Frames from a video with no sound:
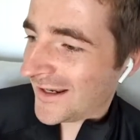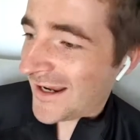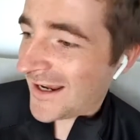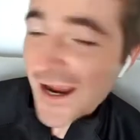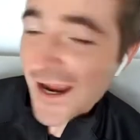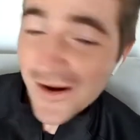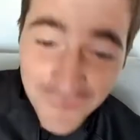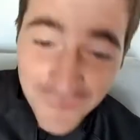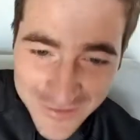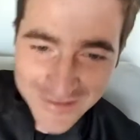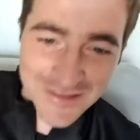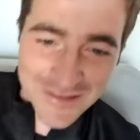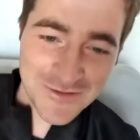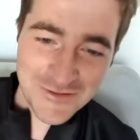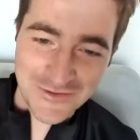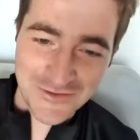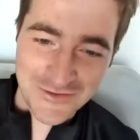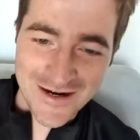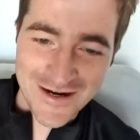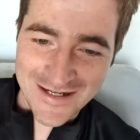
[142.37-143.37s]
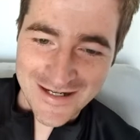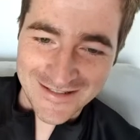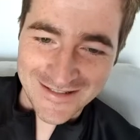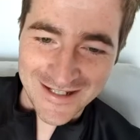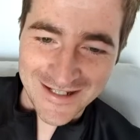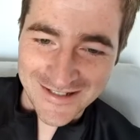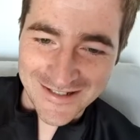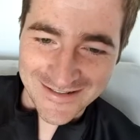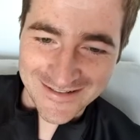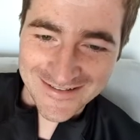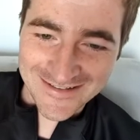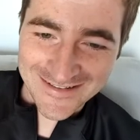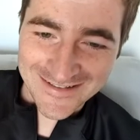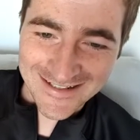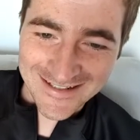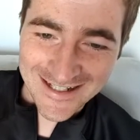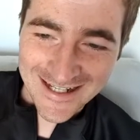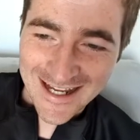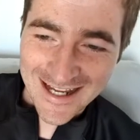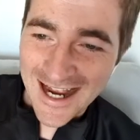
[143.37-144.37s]
every single training session,
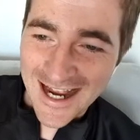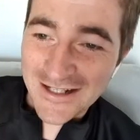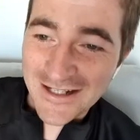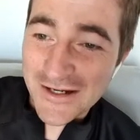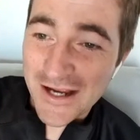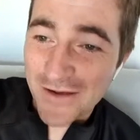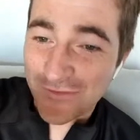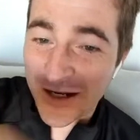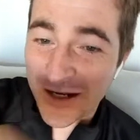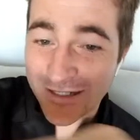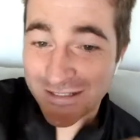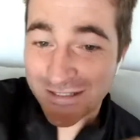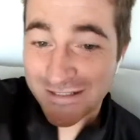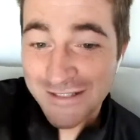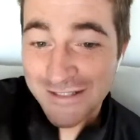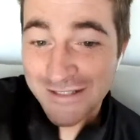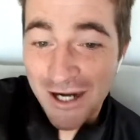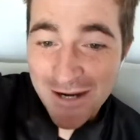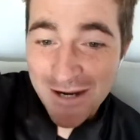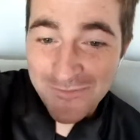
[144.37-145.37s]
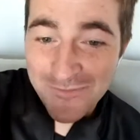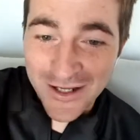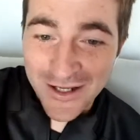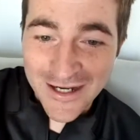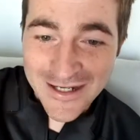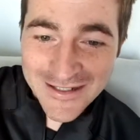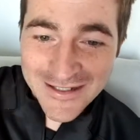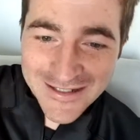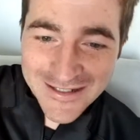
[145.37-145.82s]
and then you have like this timeline.